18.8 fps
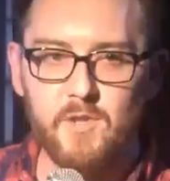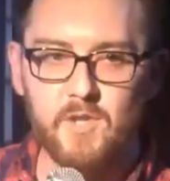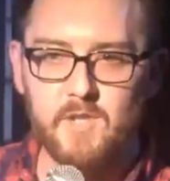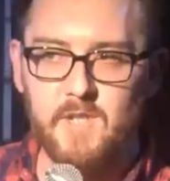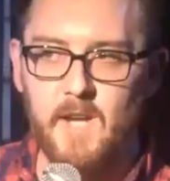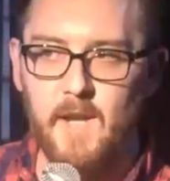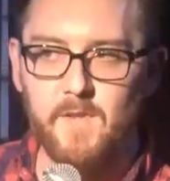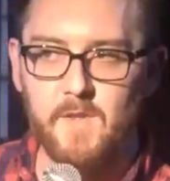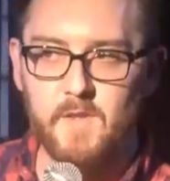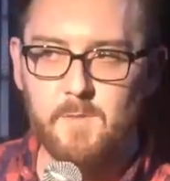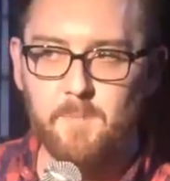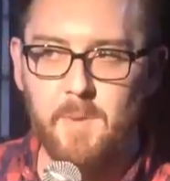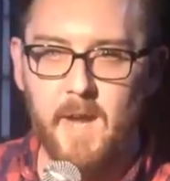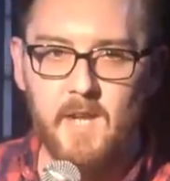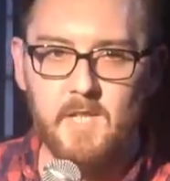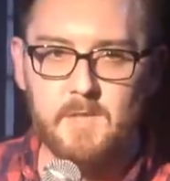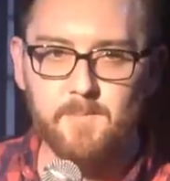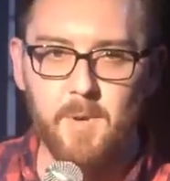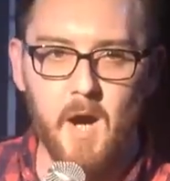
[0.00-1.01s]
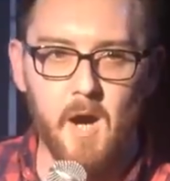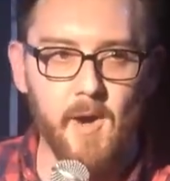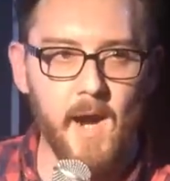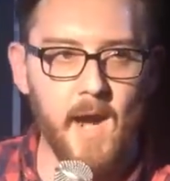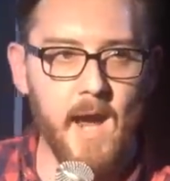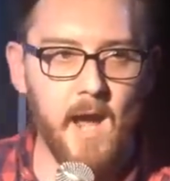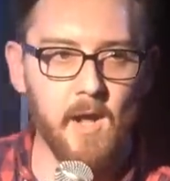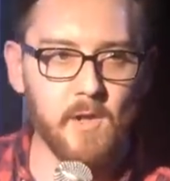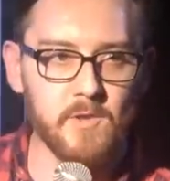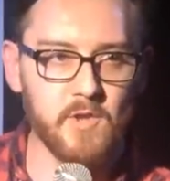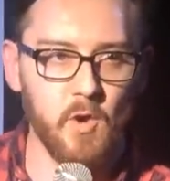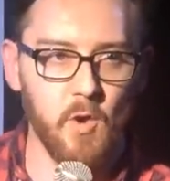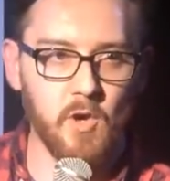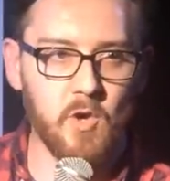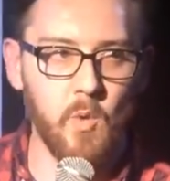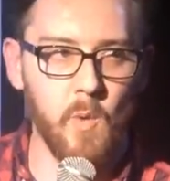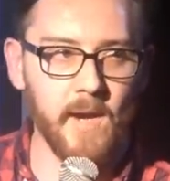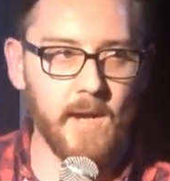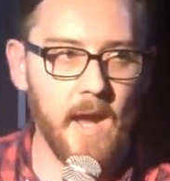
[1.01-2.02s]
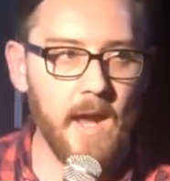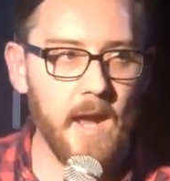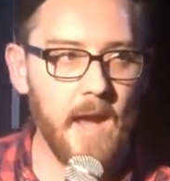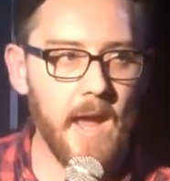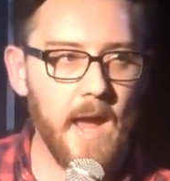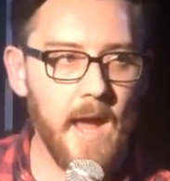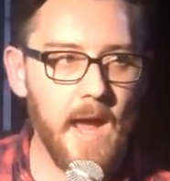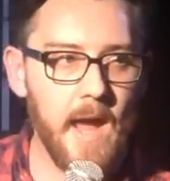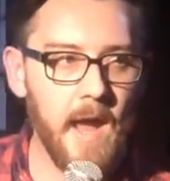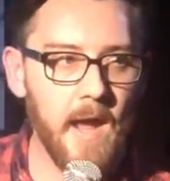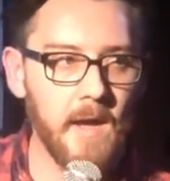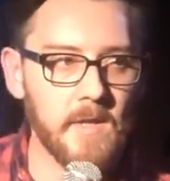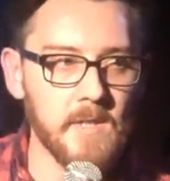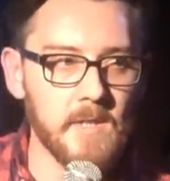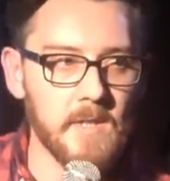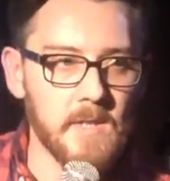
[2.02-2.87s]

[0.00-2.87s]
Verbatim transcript: just hit the space bar, right? I'll talk quicker. Uh...